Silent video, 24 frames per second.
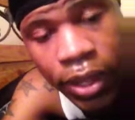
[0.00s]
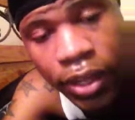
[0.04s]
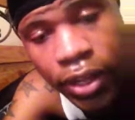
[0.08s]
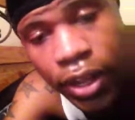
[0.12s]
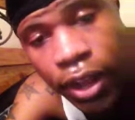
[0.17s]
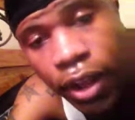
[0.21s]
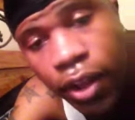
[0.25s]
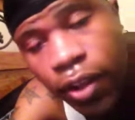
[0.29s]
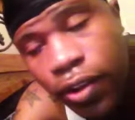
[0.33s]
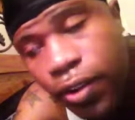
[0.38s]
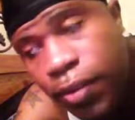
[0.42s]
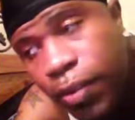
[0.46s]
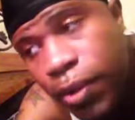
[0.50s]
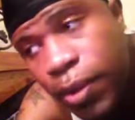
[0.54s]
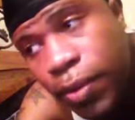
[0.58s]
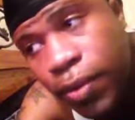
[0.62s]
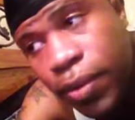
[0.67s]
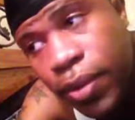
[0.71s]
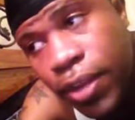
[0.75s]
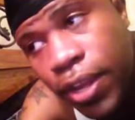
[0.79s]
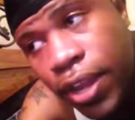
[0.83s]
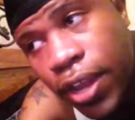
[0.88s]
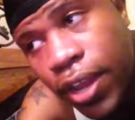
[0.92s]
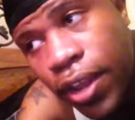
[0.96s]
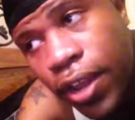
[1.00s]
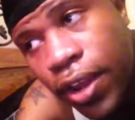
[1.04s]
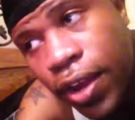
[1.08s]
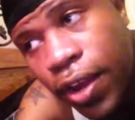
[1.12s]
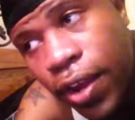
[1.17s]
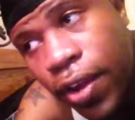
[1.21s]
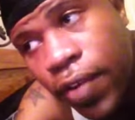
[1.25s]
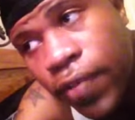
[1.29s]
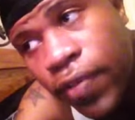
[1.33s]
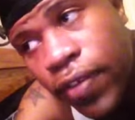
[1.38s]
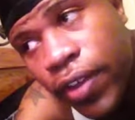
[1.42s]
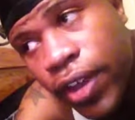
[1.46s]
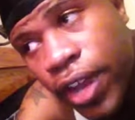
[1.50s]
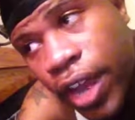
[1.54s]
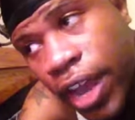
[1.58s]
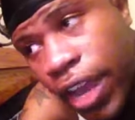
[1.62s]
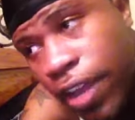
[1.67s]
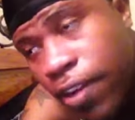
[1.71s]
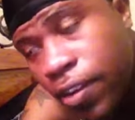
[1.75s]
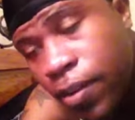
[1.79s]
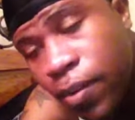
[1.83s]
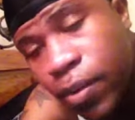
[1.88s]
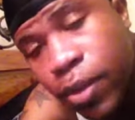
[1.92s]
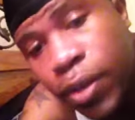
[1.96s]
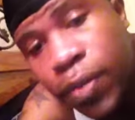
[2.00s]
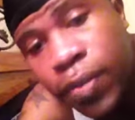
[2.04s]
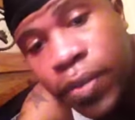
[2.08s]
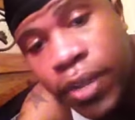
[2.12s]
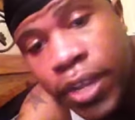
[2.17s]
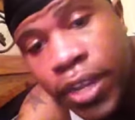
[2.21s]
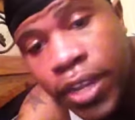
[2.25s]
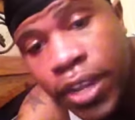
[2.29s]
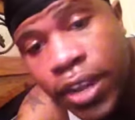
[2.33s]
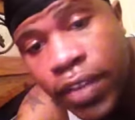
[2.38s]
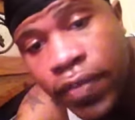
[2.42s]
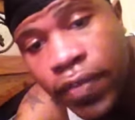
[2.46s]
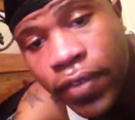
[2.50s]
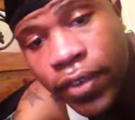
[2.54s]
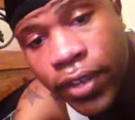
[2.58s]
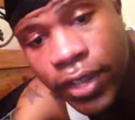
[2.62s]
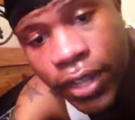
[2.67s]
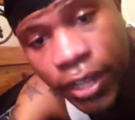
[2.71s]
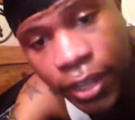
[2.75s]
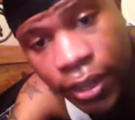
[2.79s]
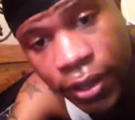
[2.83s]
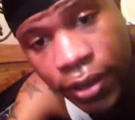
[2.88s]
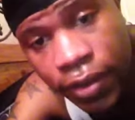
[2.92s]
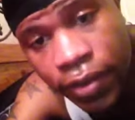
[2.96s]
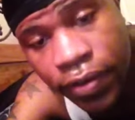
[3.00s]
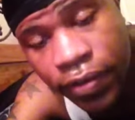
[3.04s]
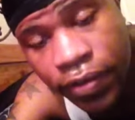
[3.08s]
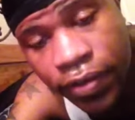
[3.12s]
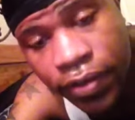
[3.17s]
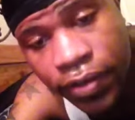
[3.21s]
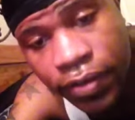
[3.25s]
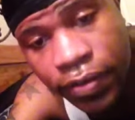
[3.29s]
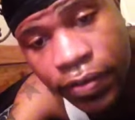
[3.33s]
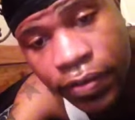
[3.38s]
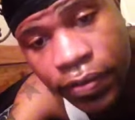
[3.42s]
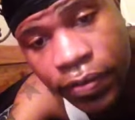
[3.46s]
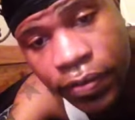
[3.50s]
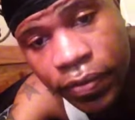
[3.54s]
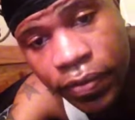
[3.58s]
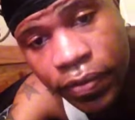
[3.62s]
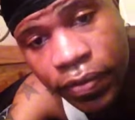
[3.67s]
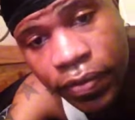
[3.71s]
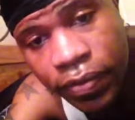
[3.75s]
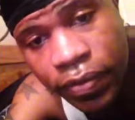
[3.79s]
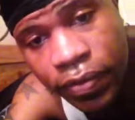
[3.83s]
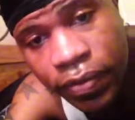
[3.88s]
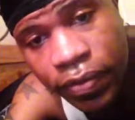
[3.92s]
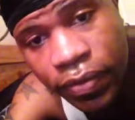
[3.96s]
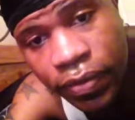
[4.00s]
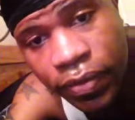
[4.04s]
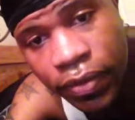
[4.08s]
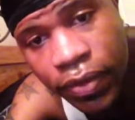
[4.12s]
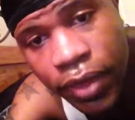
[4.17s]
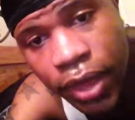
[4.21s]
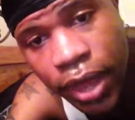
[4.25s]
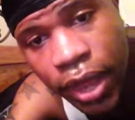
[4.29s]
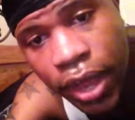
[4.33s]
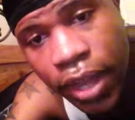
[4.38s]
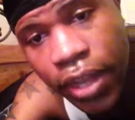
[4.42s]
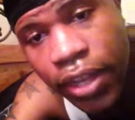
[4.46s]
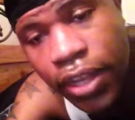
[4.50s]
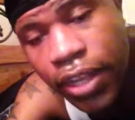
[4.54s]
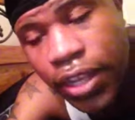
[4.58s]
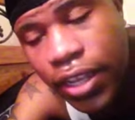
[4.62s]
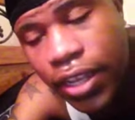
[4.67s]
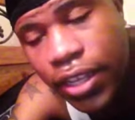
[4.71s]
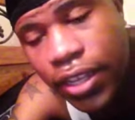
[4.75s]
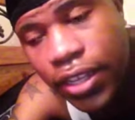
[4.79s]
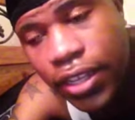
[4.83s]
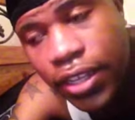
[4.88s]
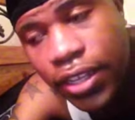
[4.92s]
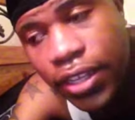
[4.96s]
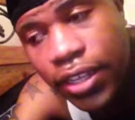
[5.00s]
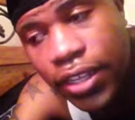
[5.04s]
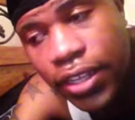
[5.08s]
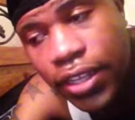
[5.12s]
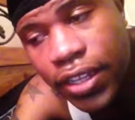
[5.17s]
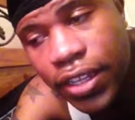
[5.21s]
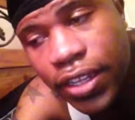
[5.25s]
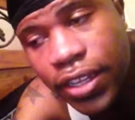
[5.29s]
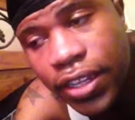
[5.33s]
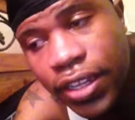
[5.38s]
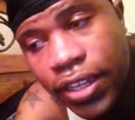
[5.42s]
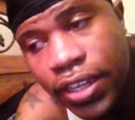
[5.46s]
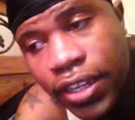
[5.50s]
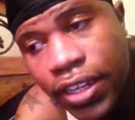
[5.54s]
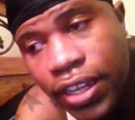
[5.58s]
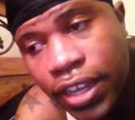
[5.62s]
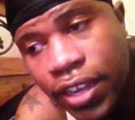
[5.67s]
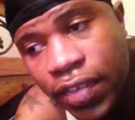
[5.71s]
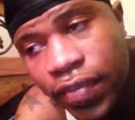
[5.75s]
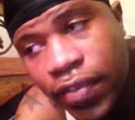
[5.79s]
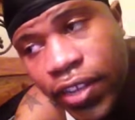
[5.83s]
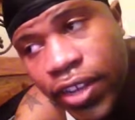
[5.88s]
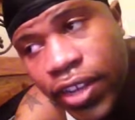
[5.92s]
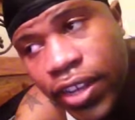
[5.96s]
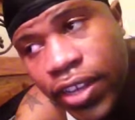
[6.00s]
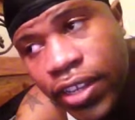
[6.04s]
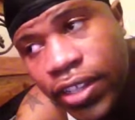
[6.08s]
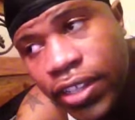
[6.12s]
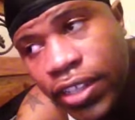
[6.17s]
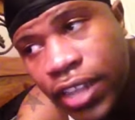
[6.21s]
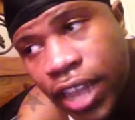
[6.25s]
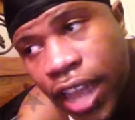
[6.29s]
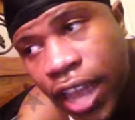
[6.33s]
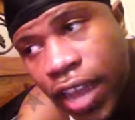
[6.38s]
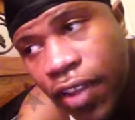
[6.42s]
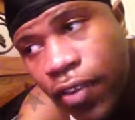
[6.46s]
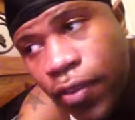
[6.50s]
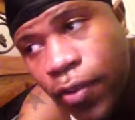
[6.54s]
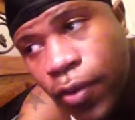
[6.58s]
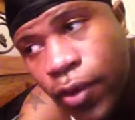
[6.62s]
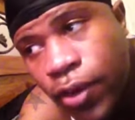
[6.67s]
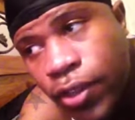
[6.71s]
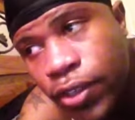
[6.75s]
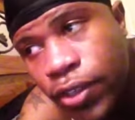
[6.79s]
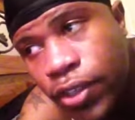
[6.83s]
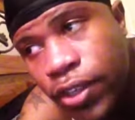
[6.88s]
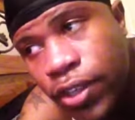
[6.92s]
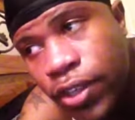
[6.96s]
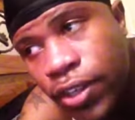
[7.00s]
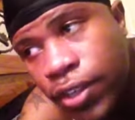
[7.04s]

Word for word: The only people that are forgotten are people that never lived. And it, living is not going to the